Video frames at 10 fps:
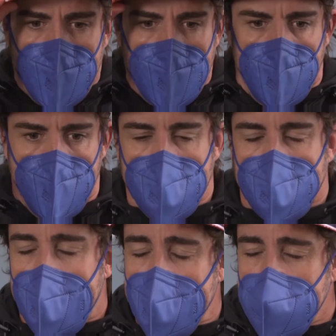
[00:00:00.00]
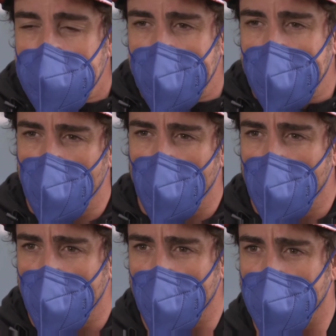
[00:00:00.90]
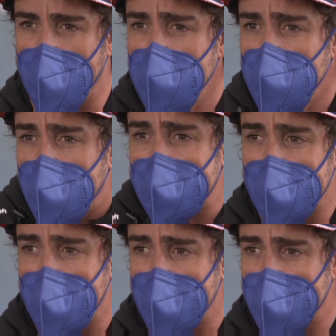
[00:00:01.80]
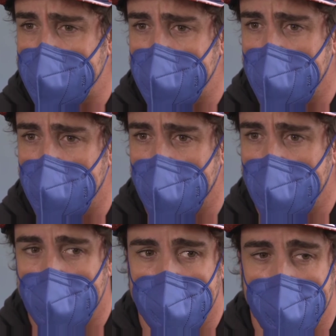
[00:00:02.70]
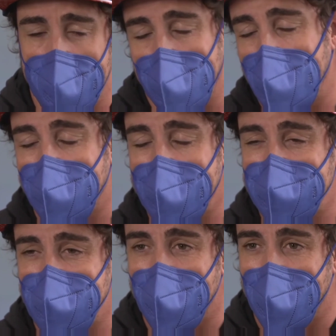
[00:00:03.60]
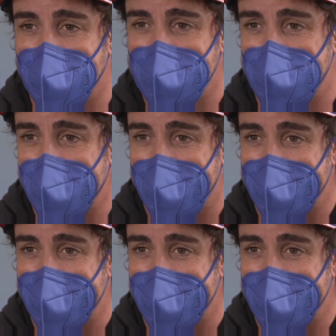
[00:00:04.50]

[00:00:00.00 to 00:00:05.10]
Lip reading: P10 on Q3. But let's see. The real qualifying is tomorrow on the sprint race.